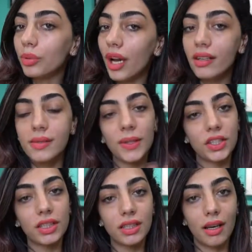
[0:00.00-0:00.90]
bright,
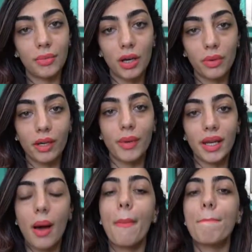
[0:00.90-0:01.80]
especially that I'm not wearing
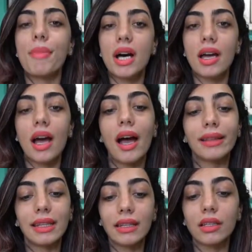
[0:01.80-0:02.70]
makeup, but I
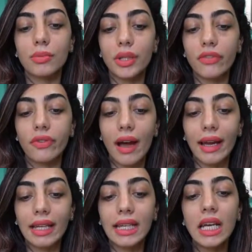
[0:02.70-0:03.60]
think it'll be
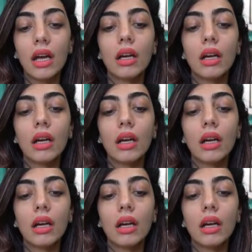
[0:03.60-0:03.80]
fine.